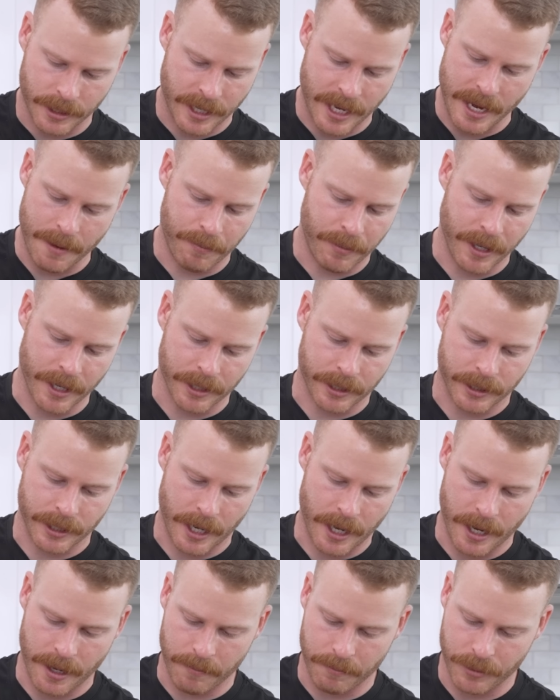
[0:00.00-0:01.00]
keep this
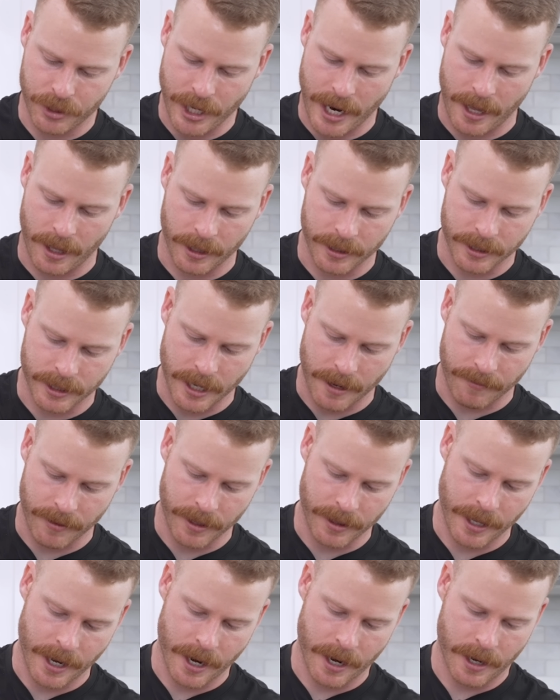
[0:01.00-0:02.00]
shallot and stuff
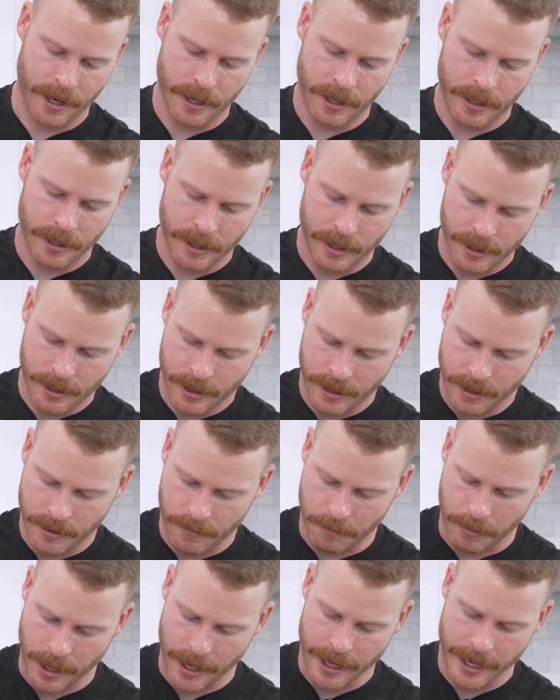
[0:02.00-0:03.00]
in there,
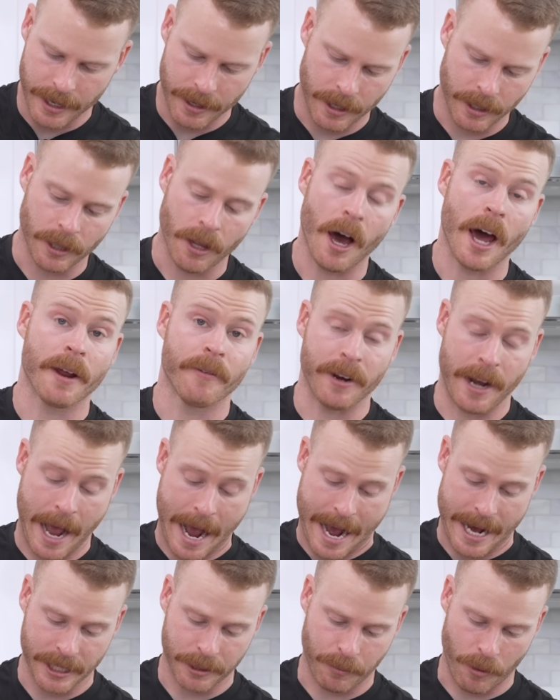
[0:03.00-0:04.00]
but a lot of it
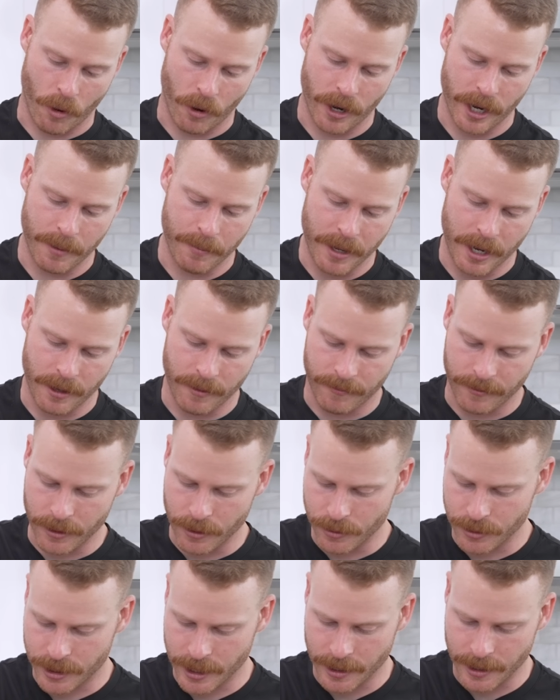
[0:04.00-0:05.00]
has already been
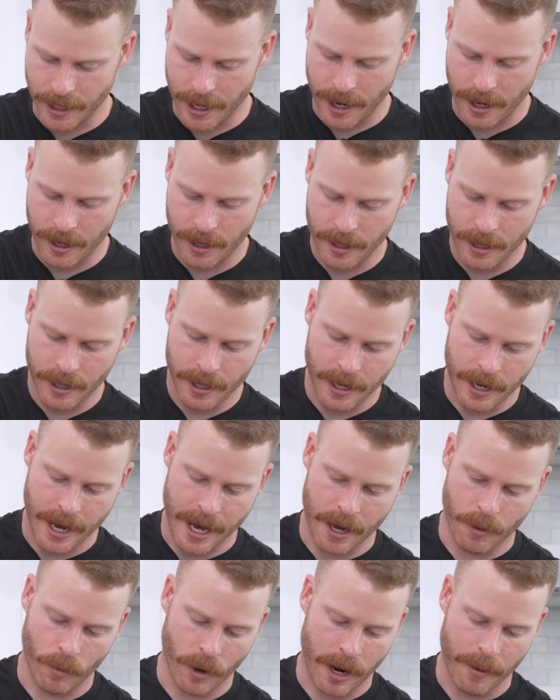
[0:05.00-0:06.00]
infused in there.
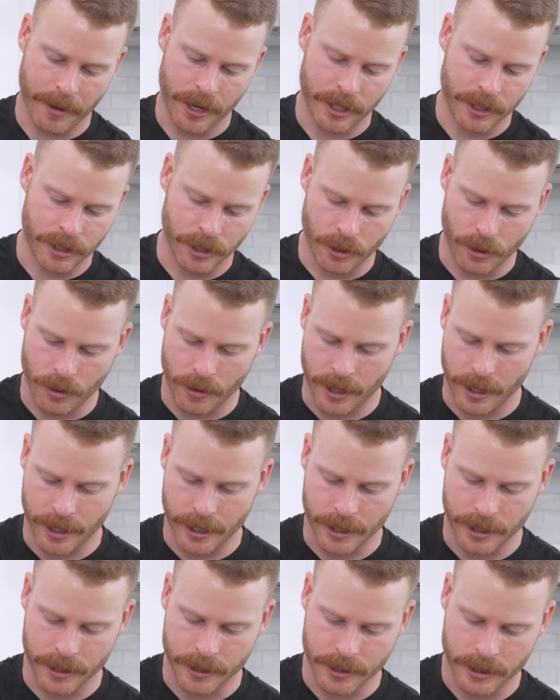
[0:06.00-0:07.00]
And what I'm gonna do
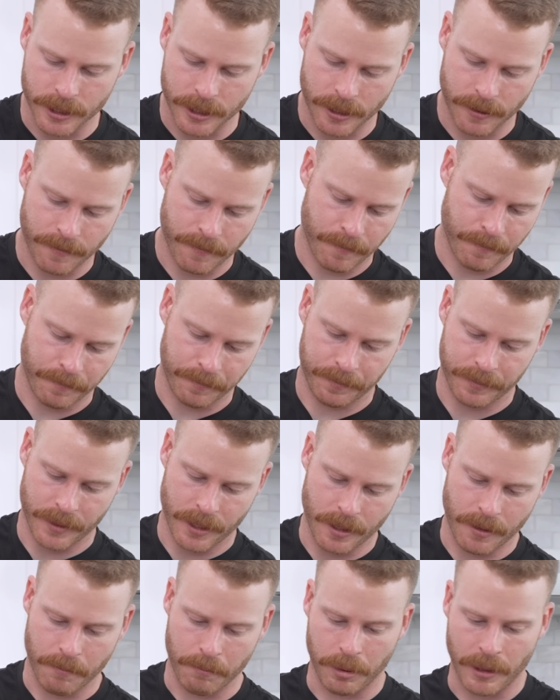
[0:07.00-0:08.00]
is
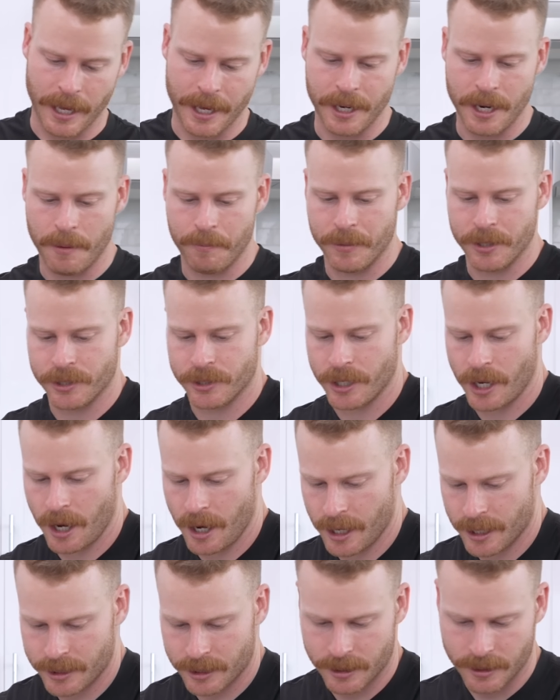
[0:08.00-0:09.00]
blend up the
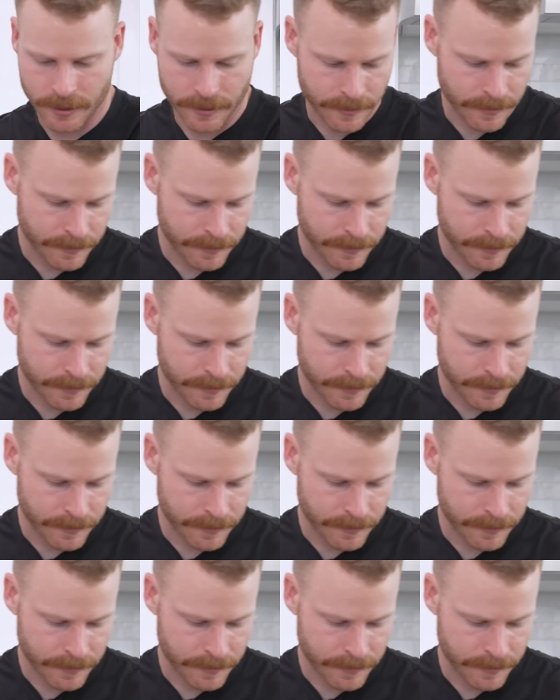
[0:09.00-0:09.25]
sauce.